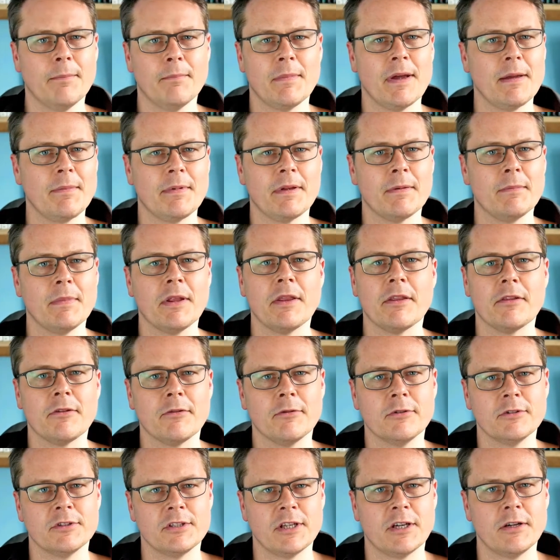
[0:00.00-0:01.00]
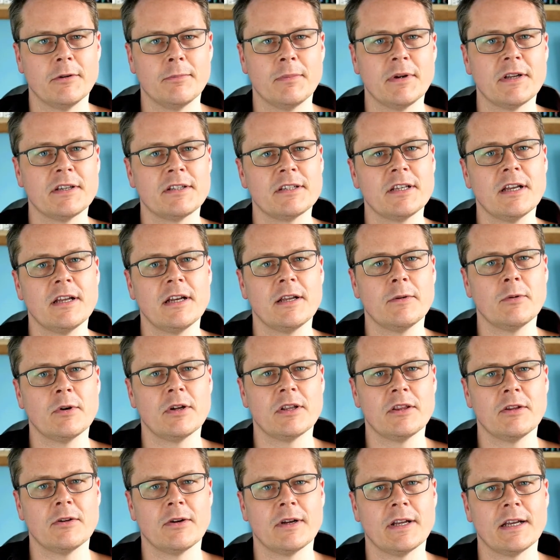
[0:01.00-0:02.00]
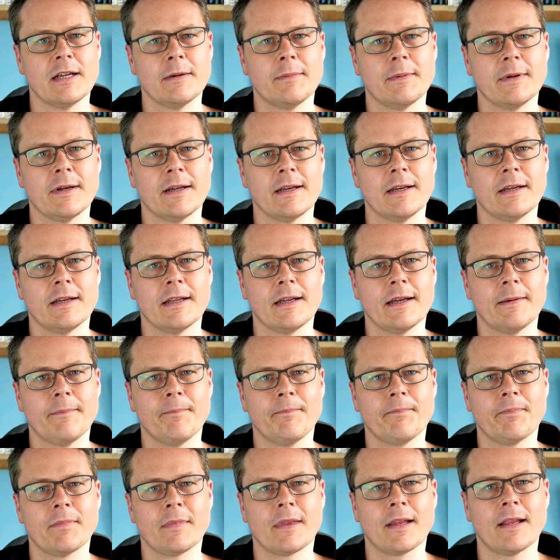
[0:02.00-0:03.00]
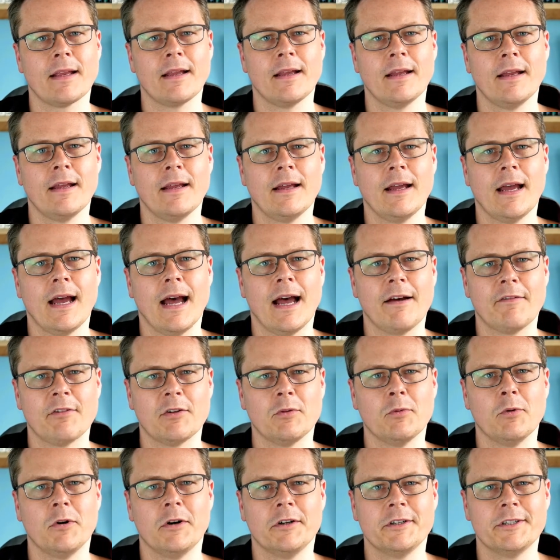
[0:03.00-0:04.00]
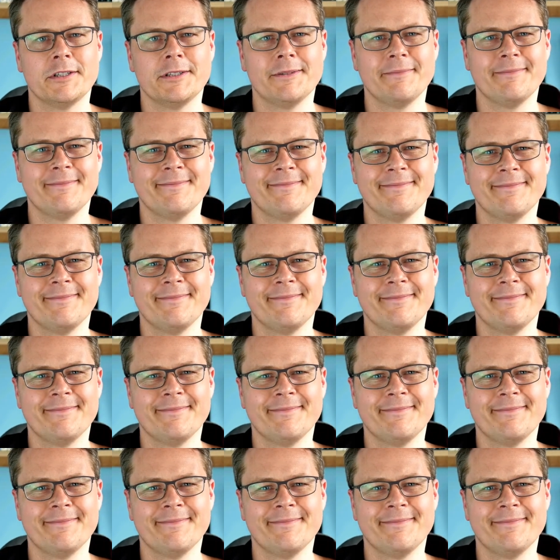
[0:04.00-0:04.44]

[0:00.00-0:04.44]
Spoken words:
maybe a month or so, but it's certainly worth looking at and having a watch.